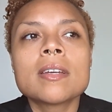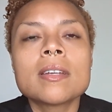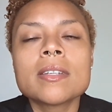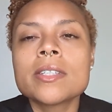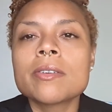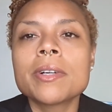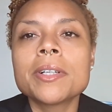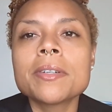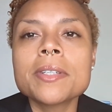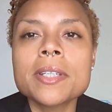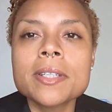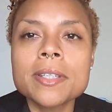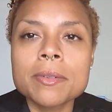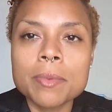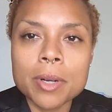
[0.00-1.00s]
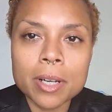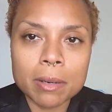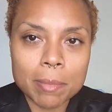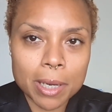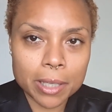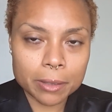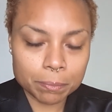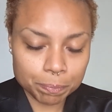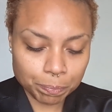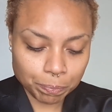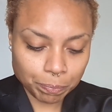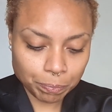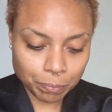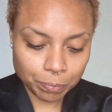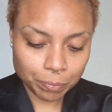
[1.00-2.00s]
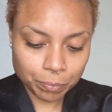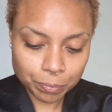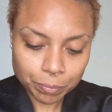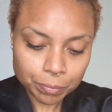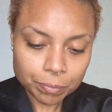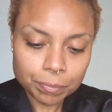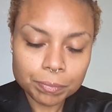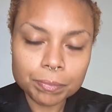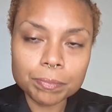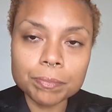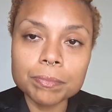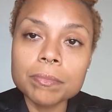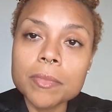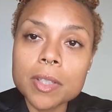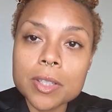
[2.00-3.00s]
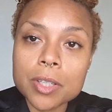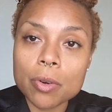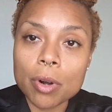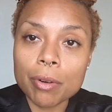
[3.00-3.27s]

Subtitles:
So ain't no sense in worrying about it. So